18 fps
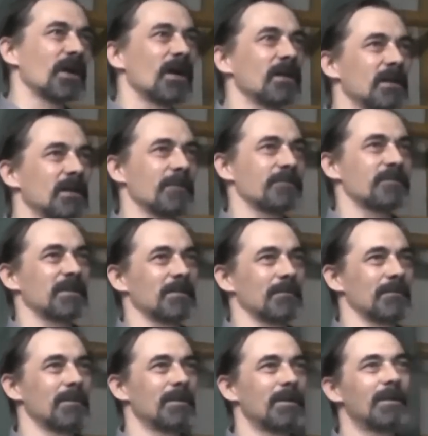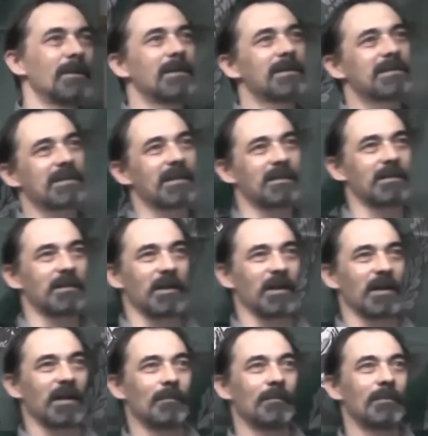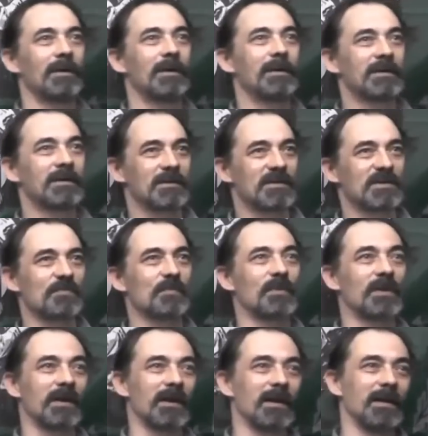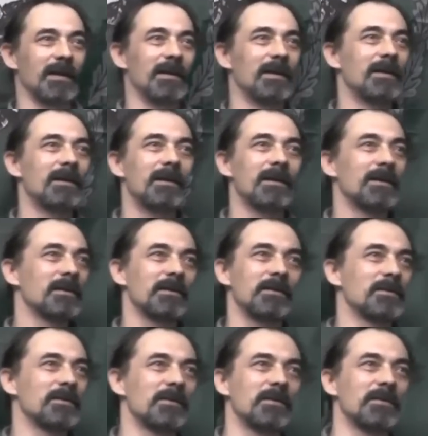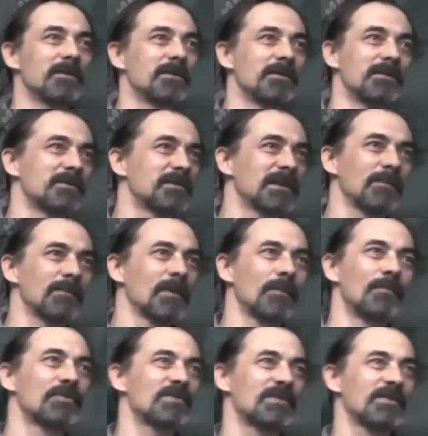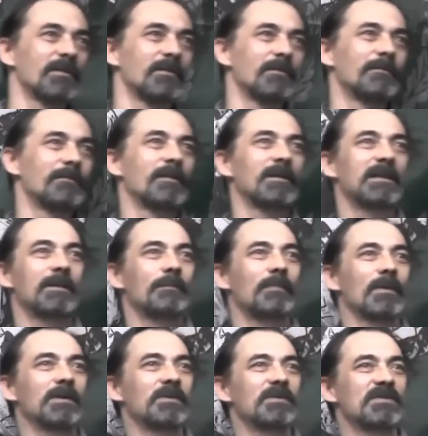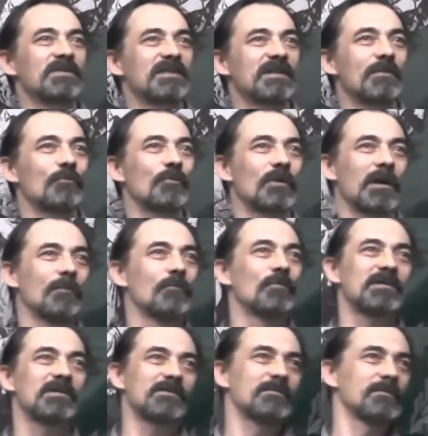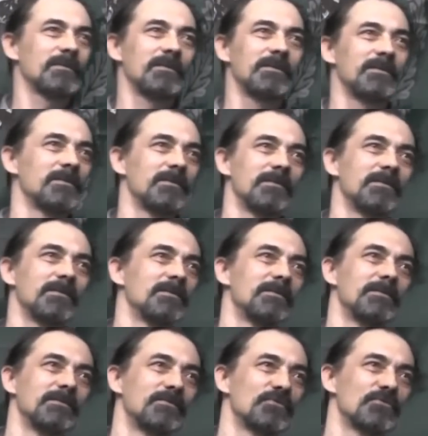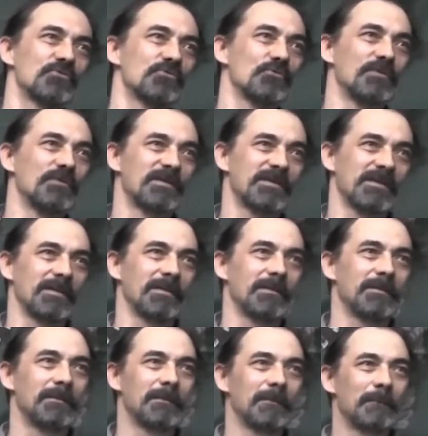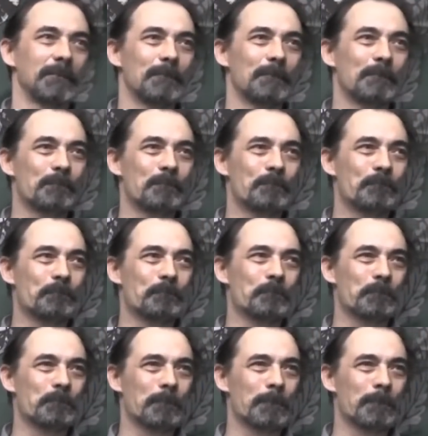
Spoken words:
we were hanging out with the tanks, you know, putting cameras in the foxholes. No, the top military